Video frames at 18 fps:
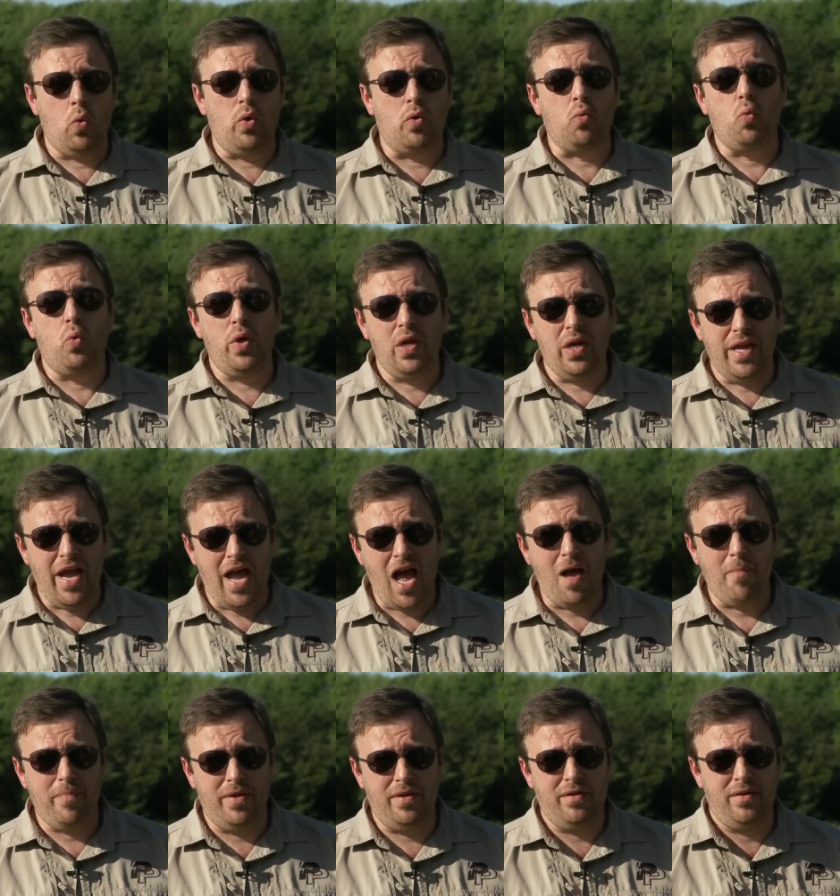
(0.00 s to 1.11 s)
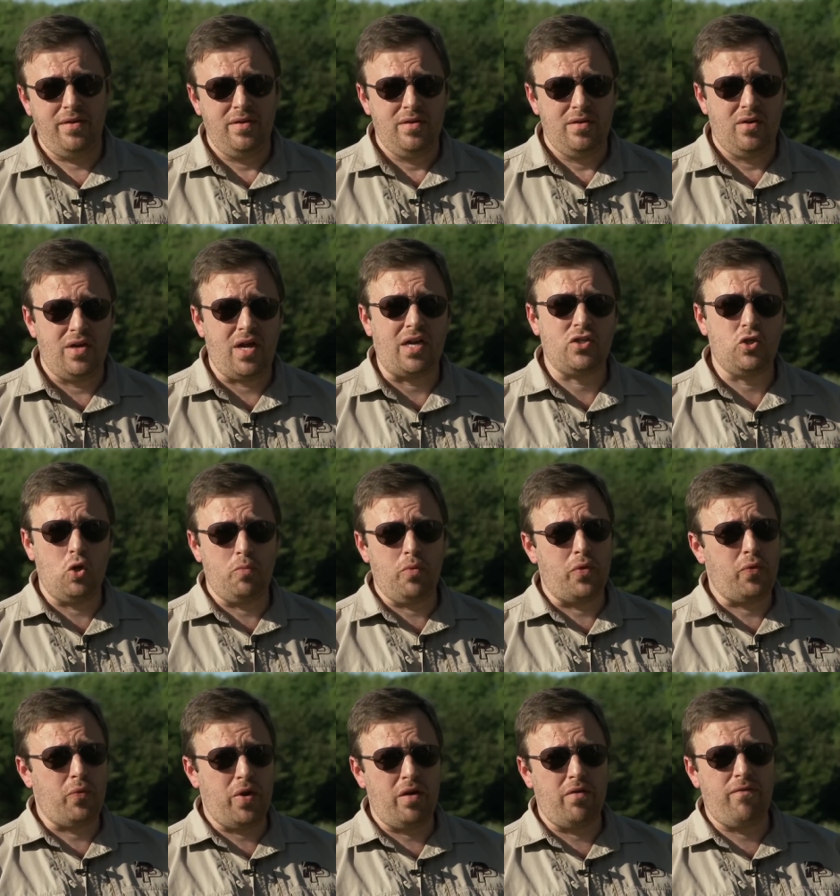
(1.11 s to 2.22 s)
on what really happened on October
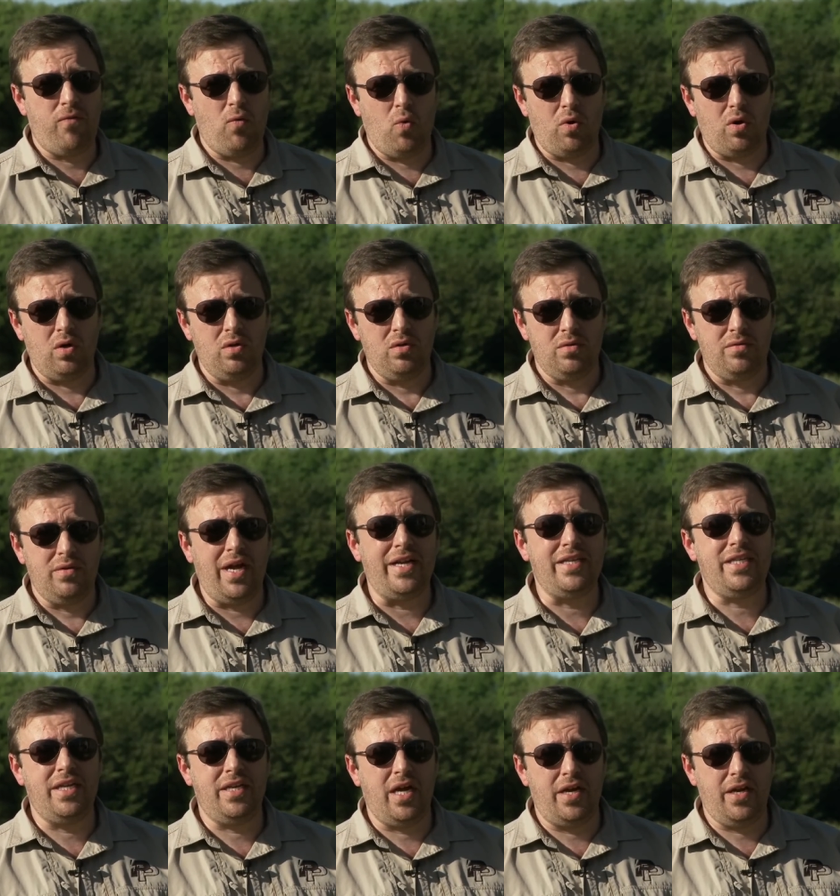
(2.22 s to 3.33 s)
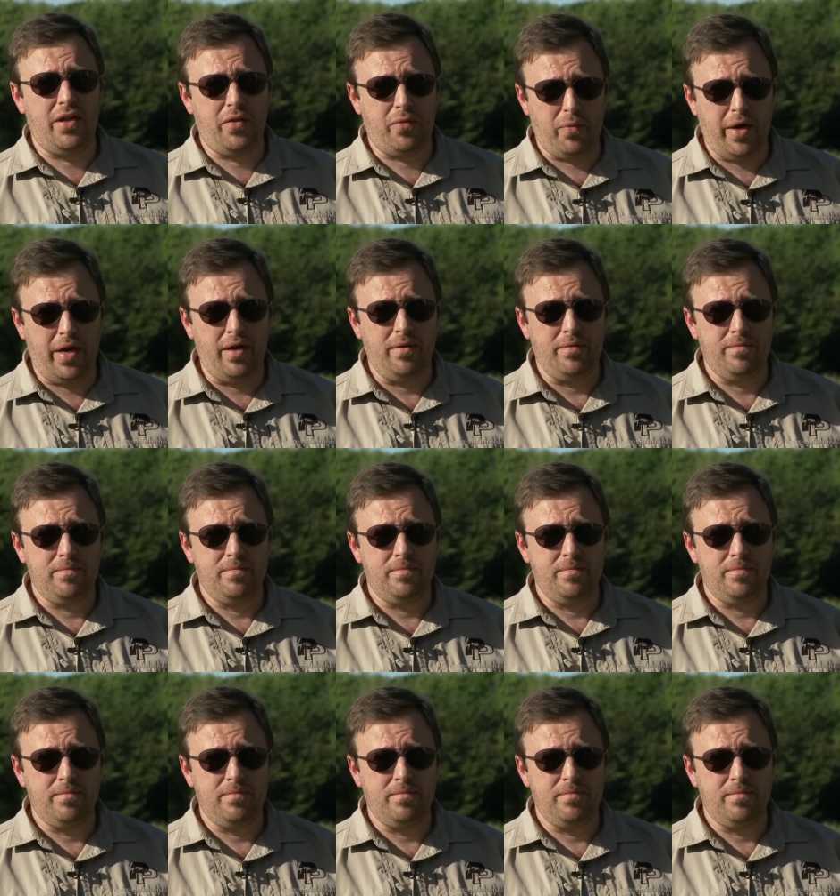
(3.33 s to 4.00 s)
3 and 4, 1993.